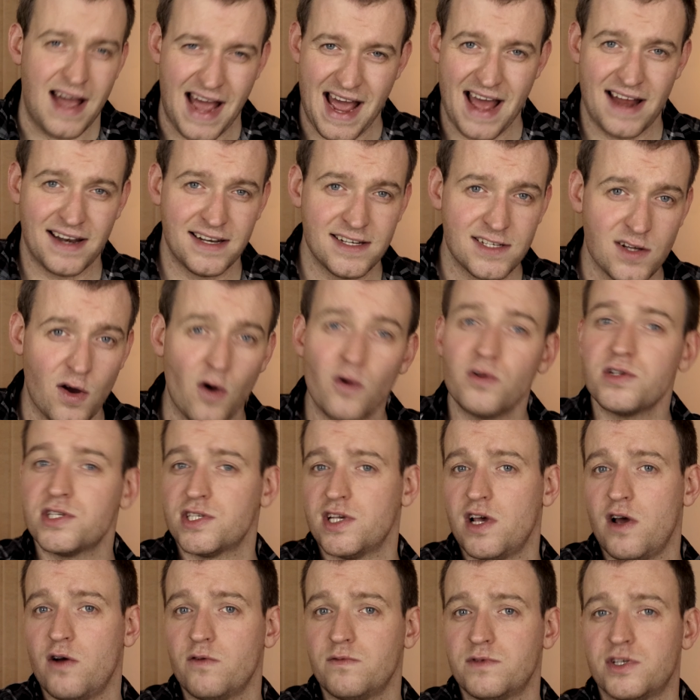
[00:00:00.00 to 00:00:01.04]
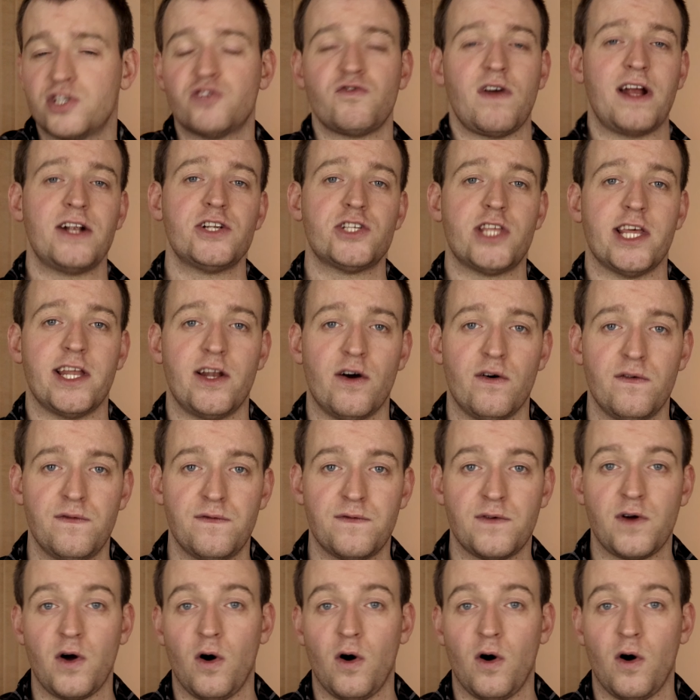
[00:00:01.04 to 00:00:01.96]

And also, strangely enough,